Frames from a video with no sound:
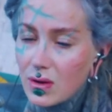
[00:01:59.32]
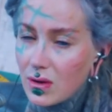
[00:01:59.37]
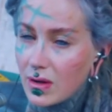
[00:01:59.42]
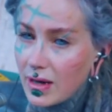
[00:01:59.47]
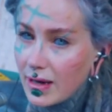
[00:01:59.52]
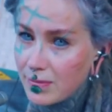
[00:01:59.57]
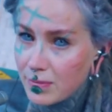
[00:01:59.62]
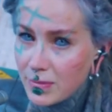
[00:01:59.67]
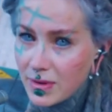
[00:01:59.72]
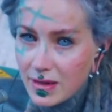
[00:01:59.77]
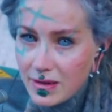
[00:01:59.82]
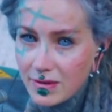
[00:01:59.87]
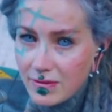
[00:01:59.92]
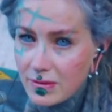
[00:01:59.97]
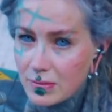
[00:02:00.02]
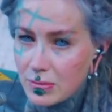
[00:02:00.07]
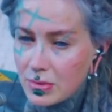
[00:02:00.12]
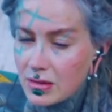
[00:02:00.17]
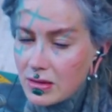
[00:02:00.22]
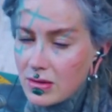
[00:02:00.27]

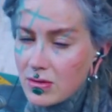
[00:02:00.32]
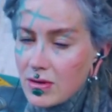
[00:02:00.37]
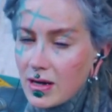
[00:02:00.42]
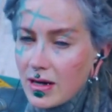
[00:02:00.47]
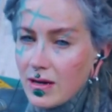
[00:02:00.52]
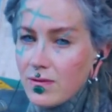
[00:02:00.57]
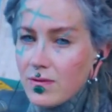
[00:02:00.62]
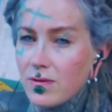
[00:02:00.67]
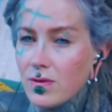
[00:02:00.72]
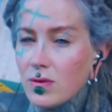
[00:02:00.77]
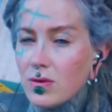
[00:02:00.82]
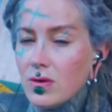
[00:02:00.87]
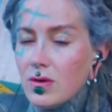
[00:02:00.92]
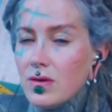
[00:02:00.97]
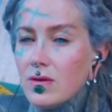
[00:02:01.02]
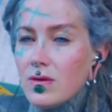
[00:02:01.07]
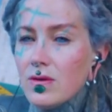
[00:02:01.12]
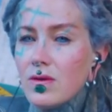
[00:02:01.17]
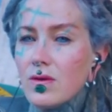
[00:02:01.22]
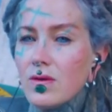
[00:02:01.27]
unbelievably
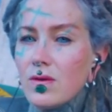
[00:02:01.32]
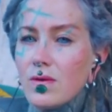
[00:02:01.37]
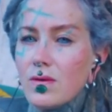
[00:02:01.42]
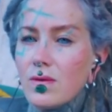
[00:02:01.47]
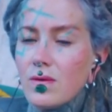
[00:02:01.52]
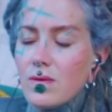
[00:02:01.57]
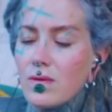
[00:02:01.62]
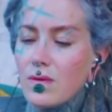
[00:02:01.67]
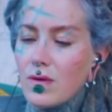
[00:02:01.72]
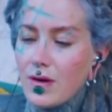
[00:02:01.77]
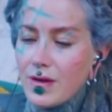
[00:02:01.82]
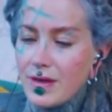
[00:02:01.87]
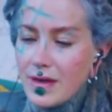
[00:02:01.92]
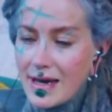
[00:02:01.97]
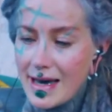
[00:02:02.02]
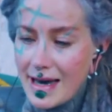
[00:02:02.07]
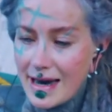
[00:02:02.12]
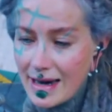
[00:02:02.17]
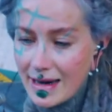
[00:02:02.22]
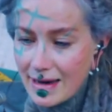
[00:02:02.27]
grateful for
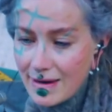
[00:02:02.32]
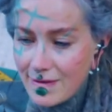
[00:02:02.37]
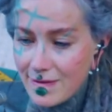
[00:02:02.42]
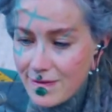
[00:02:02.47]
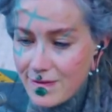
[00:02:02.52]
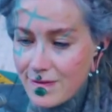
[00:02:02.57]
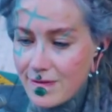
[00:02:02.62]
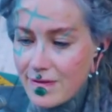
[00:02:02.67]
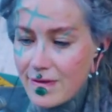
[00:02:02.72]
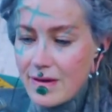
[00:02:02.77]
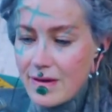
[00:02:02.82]
the life